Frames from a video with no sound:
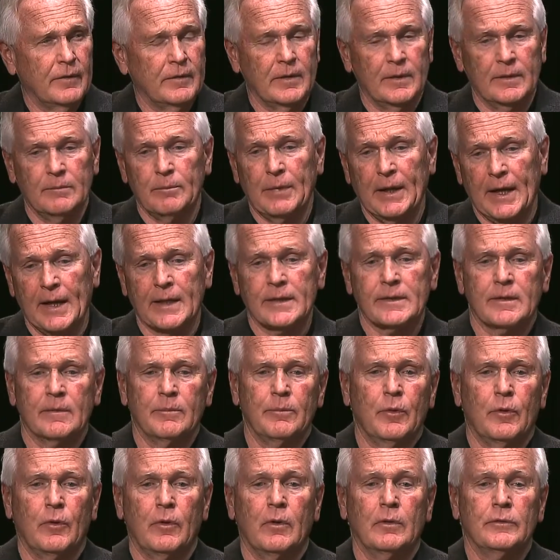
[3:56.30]
In
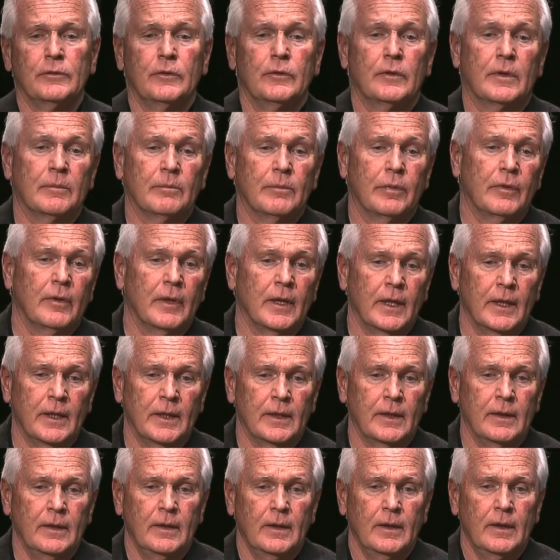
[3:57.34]
basketball, you can
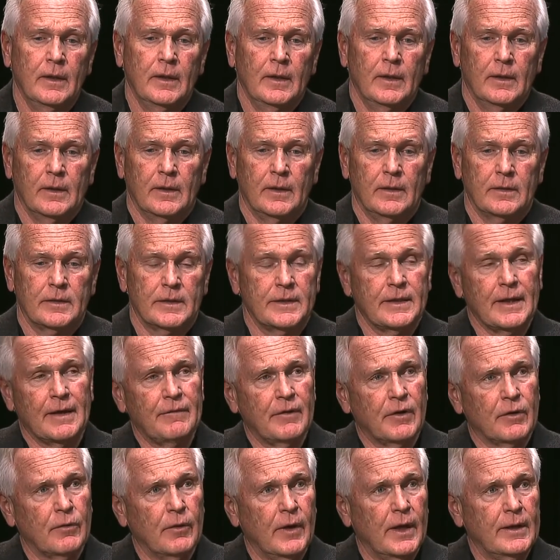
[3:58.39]
play
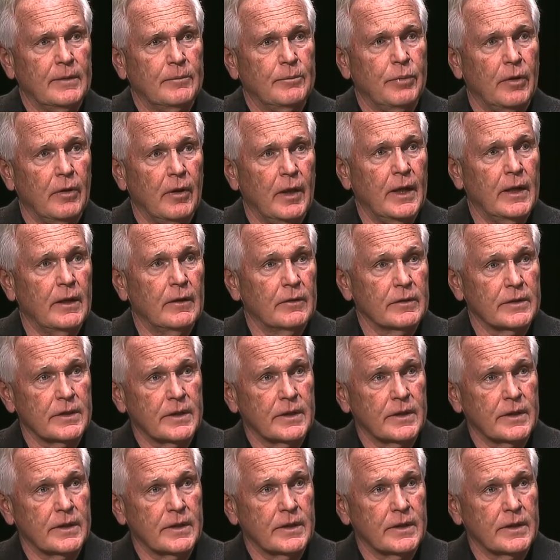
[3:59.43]
7 or 8 players